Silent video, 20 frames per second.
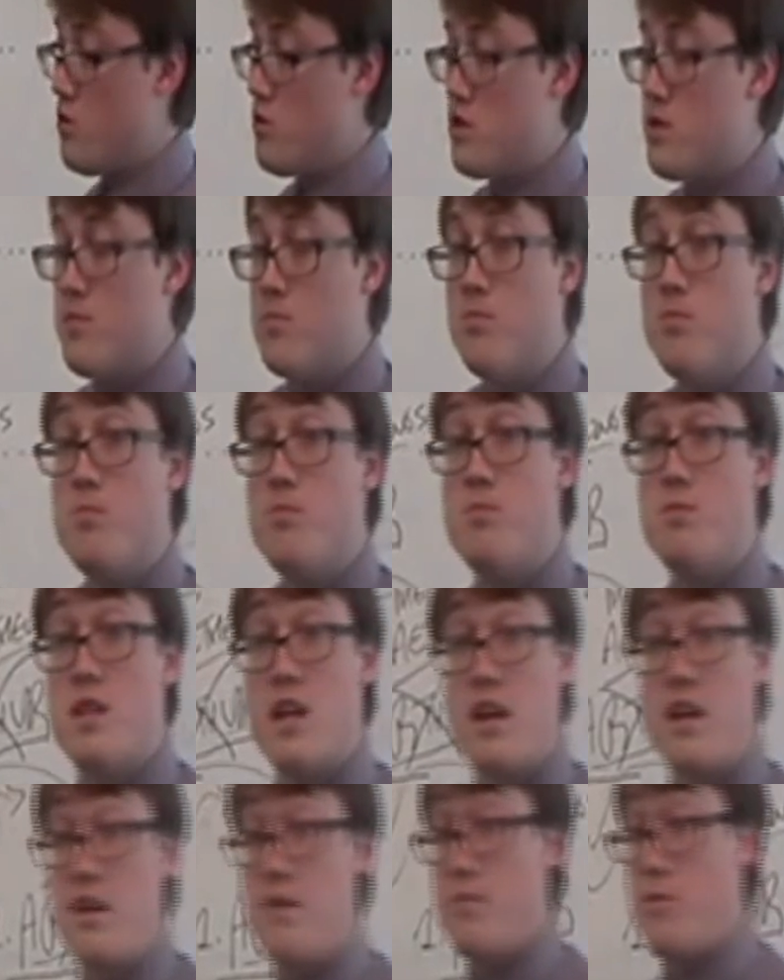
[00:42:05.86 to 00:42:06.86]
the
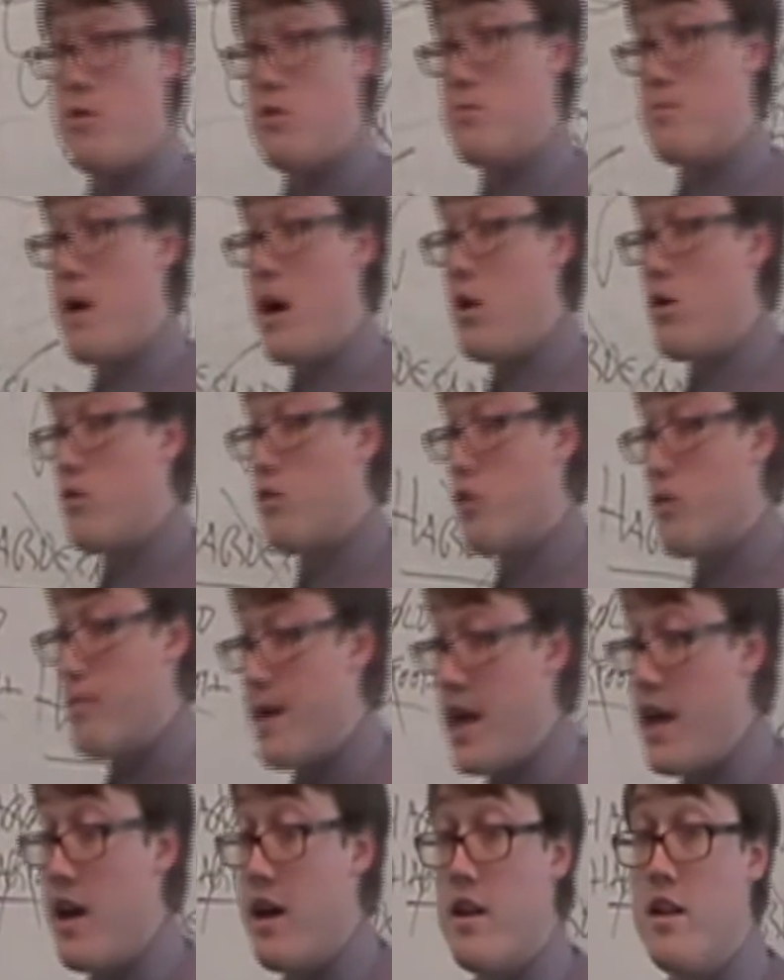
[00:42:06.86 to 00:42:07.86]
second most powerful
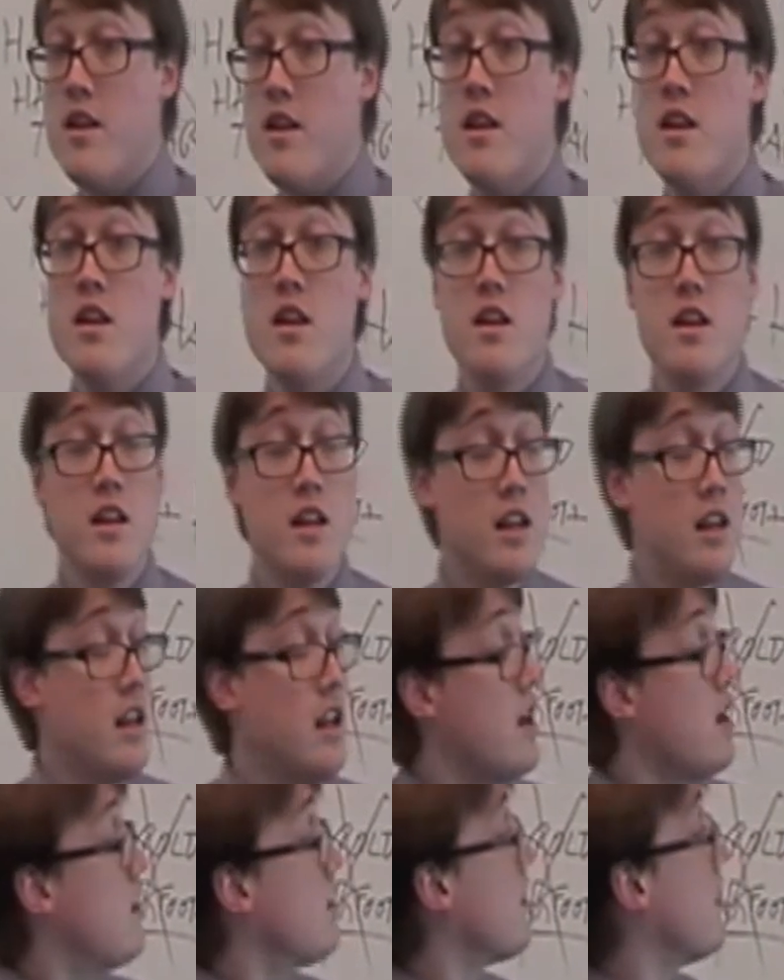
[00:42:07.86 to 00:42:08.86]
man in
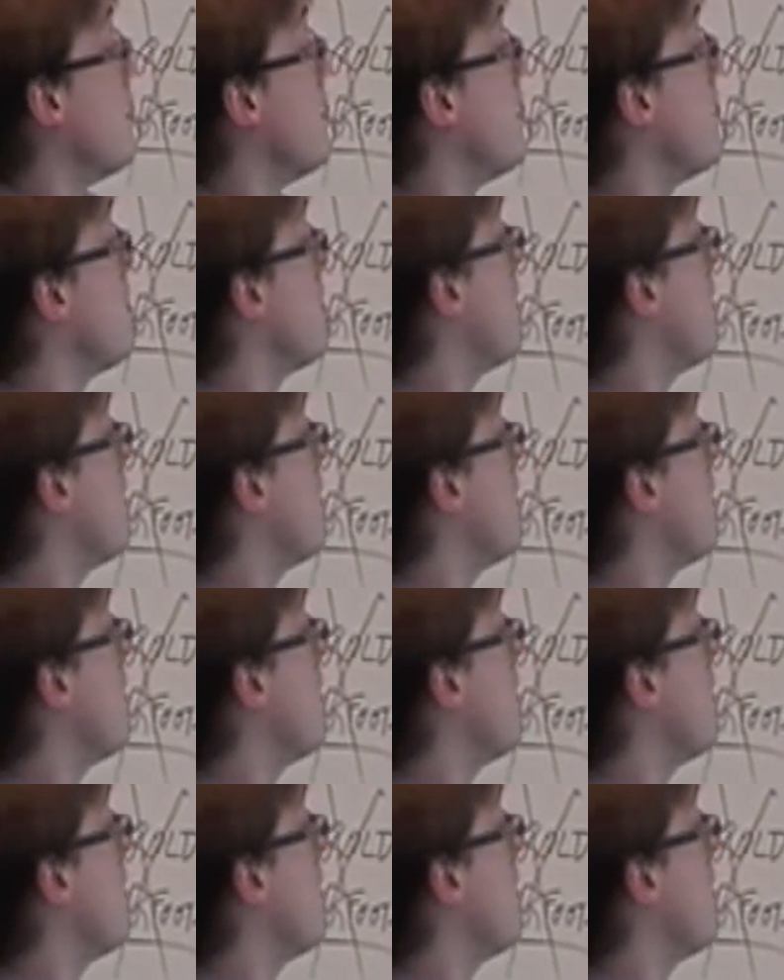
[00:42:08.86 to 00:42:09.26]
England,